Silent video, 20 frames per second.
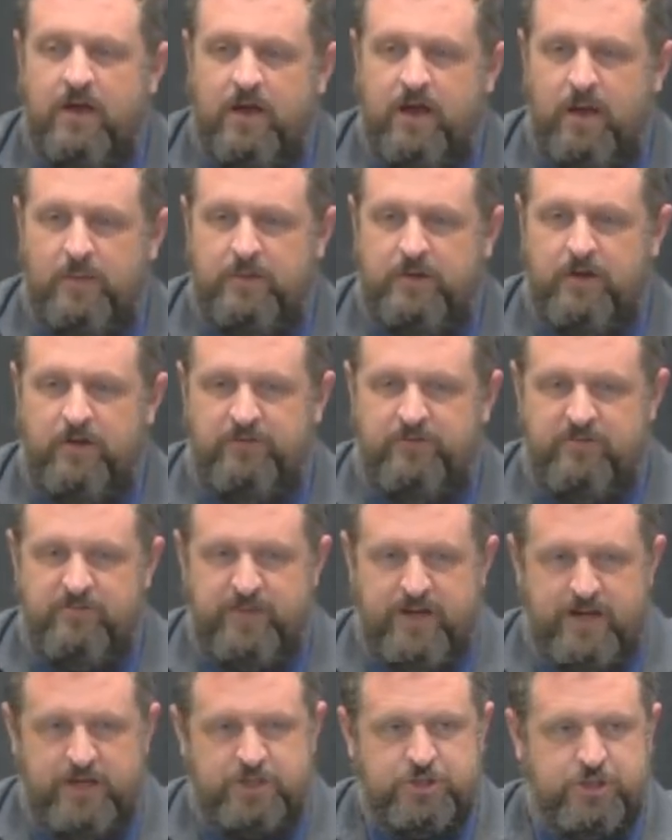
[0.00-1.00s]
Um, you know, if you've
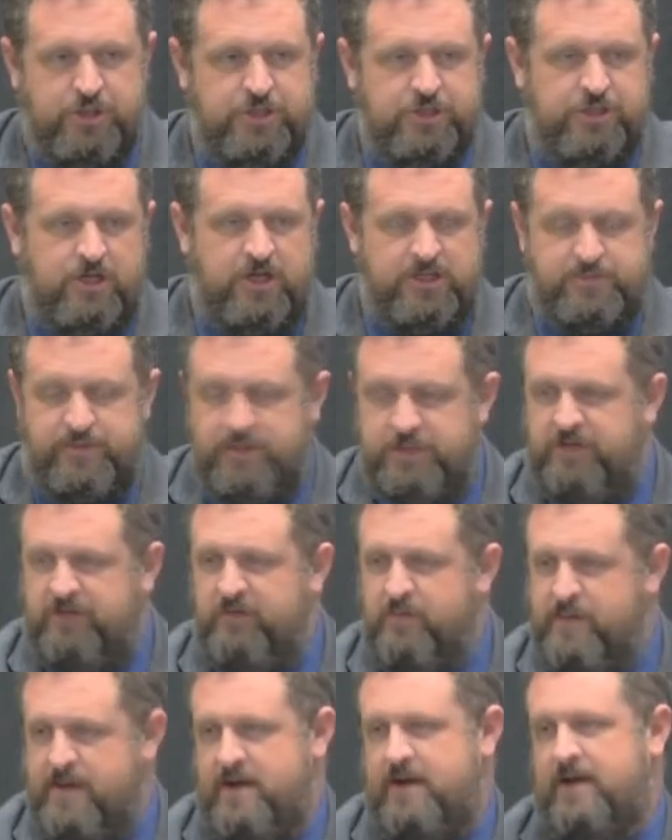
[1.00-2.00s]
been in church at all, especially
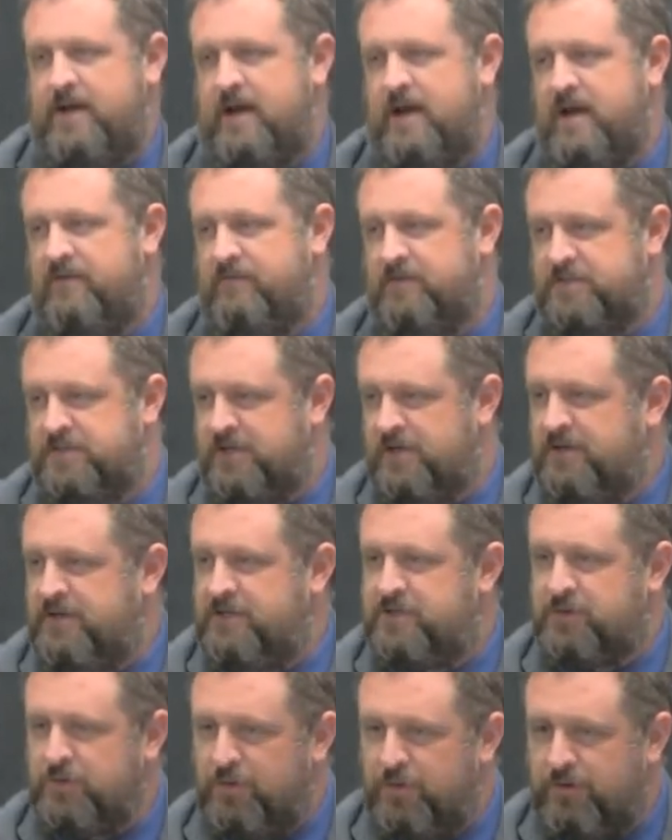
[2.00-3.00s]
if you've been in any kind of a Sunday
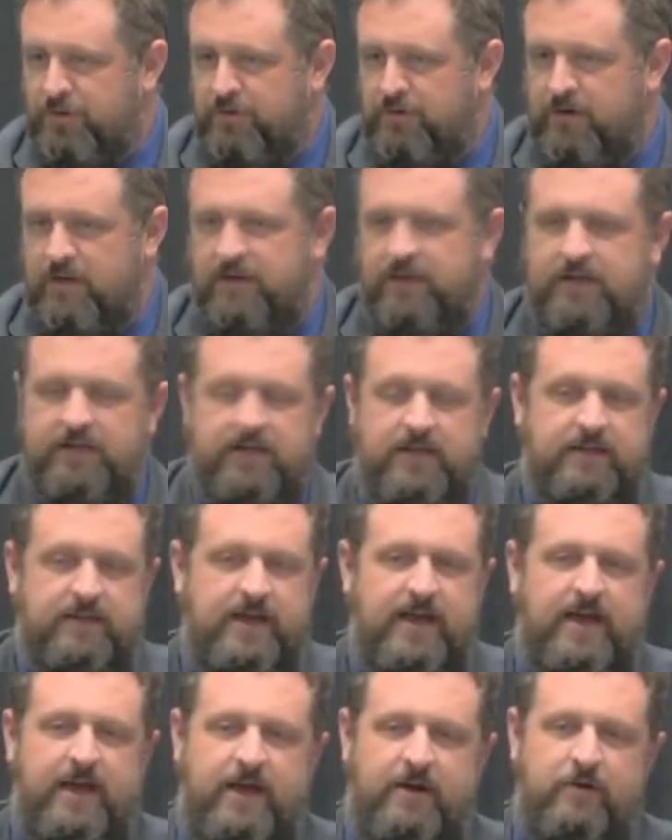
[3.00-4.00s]
school or anything like
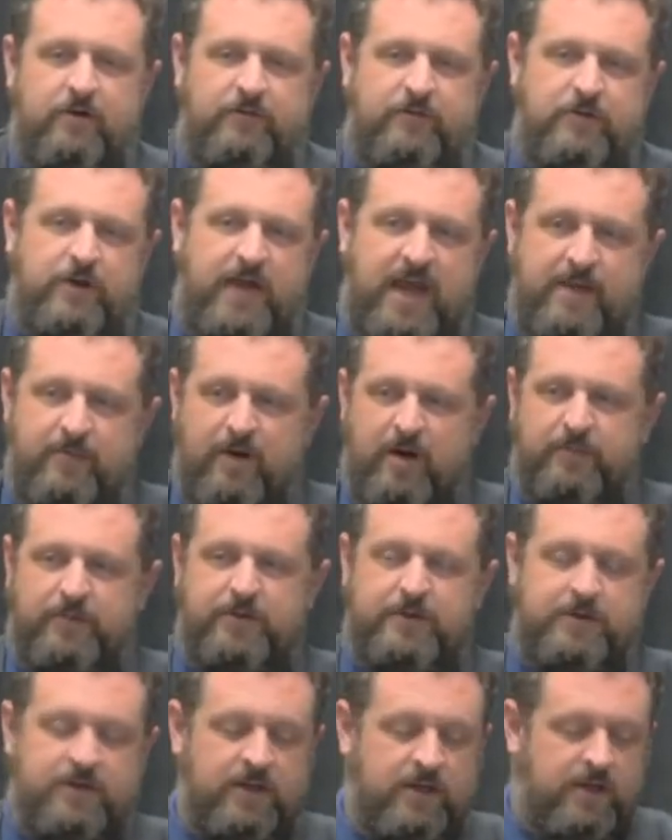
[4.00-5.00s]
that, or if you came up
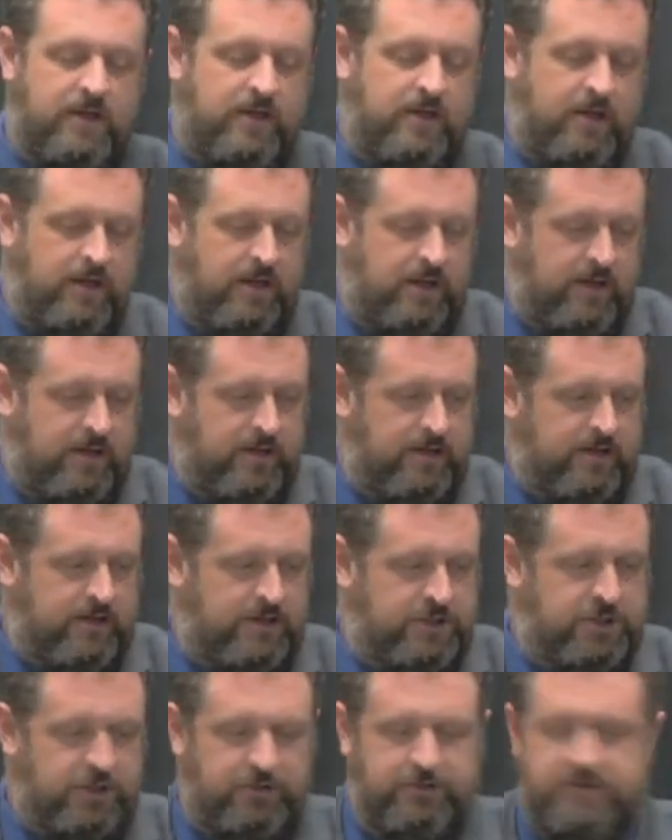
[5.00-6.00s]
in, in
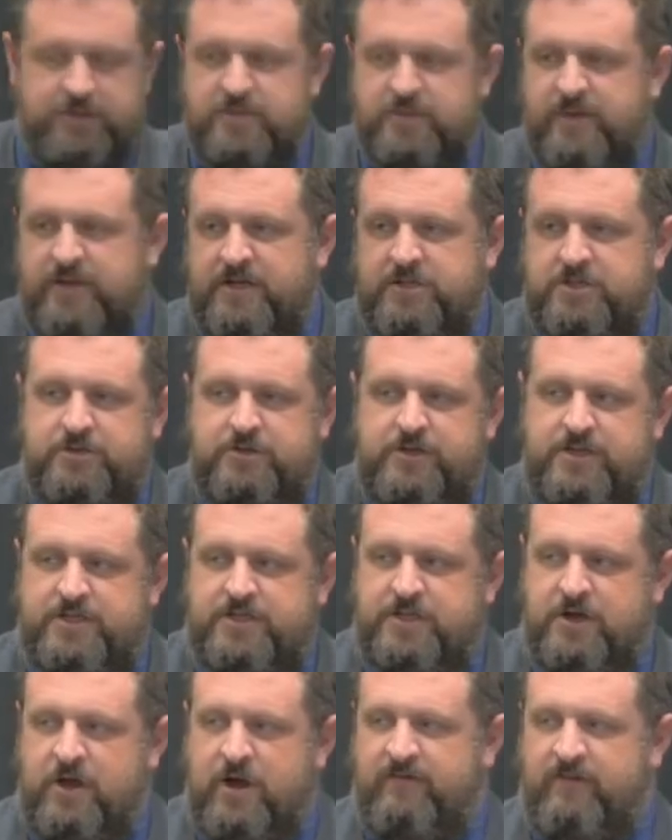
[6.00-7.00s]
uh, children's
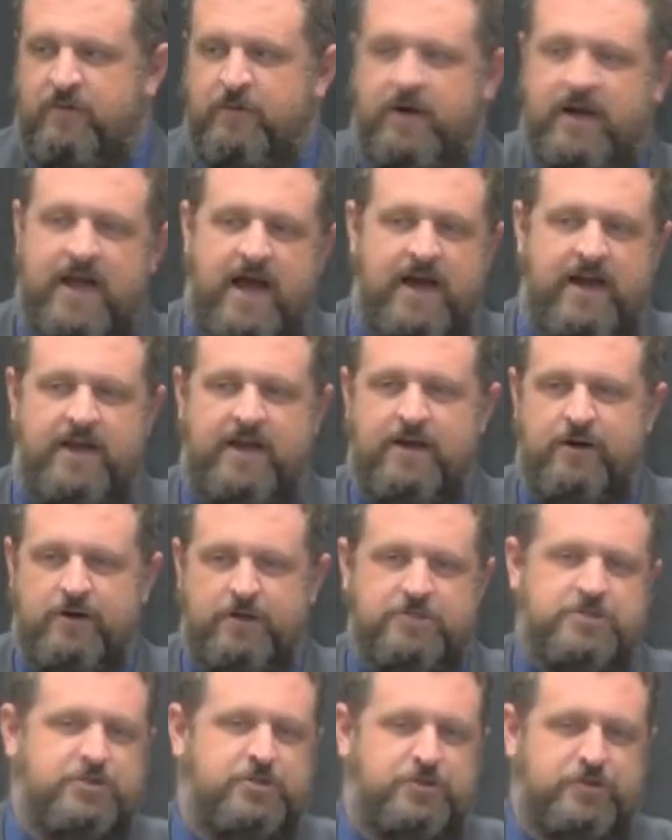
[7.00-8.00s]
ministries, you know, everyone kind of
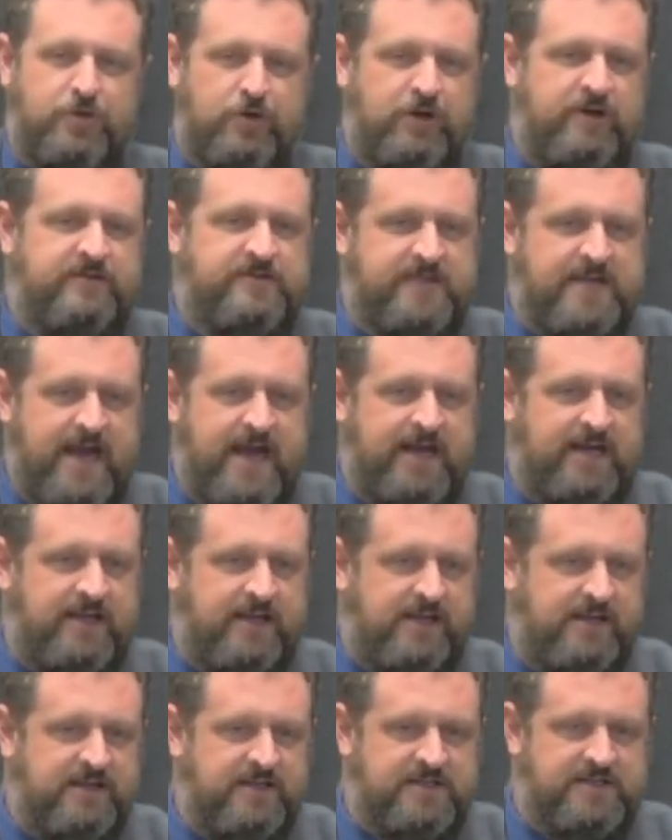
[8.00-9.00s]
hears the story of
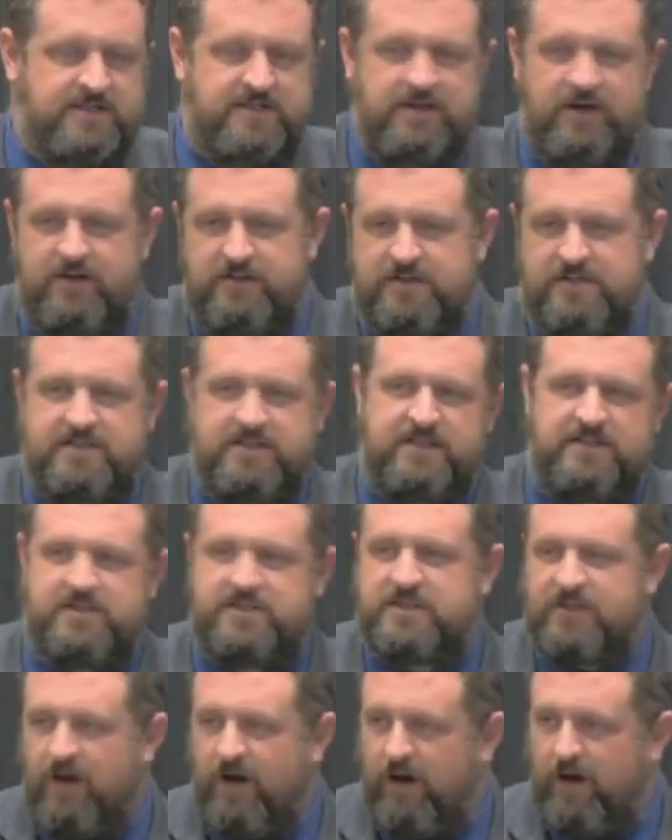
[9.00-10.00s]
Zacchaeus. You know, they sing the
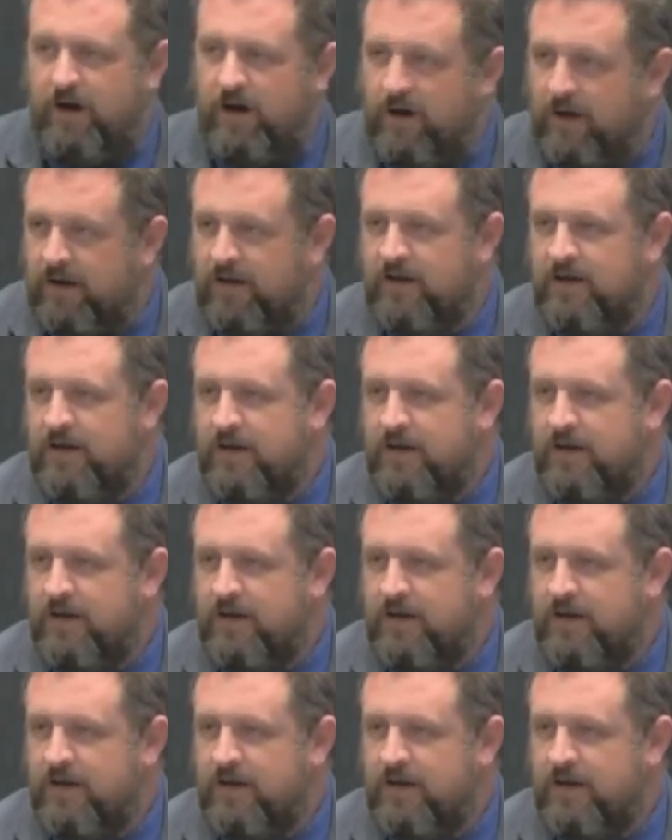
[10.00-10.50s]
song,